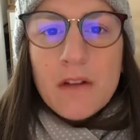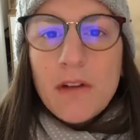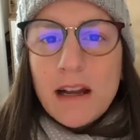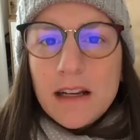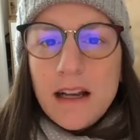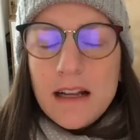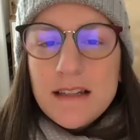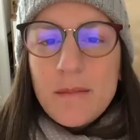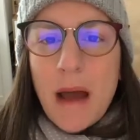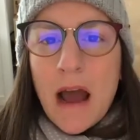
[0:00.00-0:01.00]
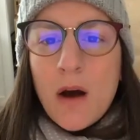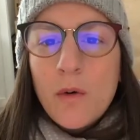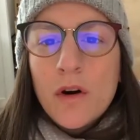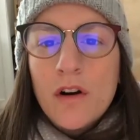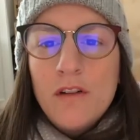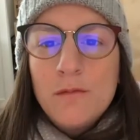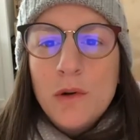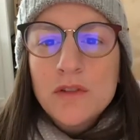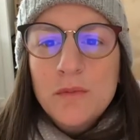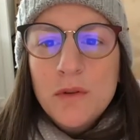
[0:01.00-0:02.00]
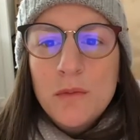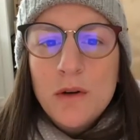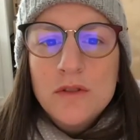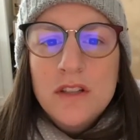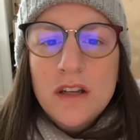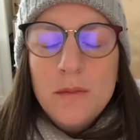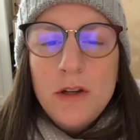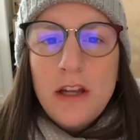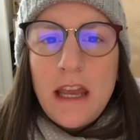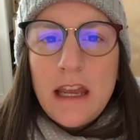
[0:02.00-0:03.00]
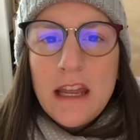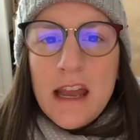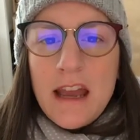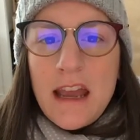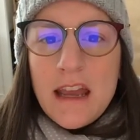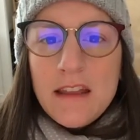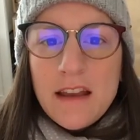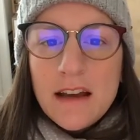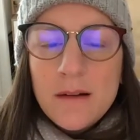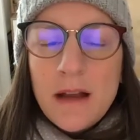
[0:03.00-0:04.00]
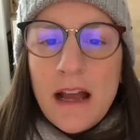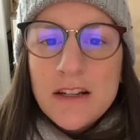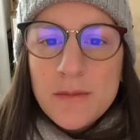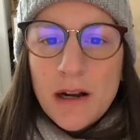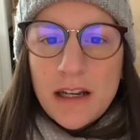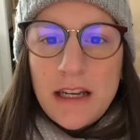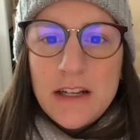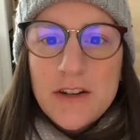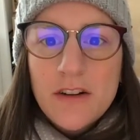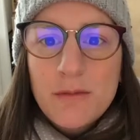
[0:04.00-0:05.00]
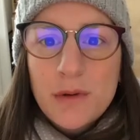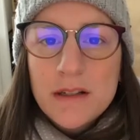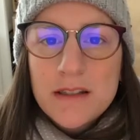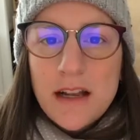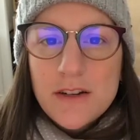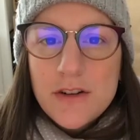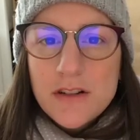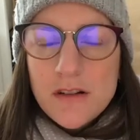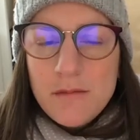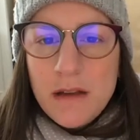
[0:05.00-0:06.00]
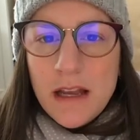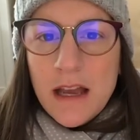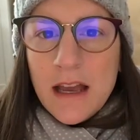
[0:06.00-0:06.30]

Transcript: Recognize the power of multiple modes to communicate and the hegemonic nature of print-centrism,